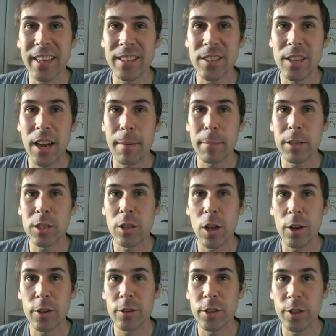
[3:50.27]
it's not much
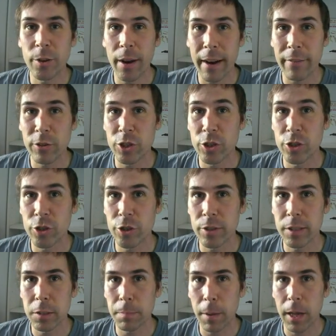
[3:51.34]
longer than your average
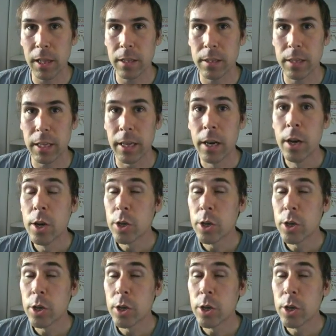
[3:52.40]
insurance policy.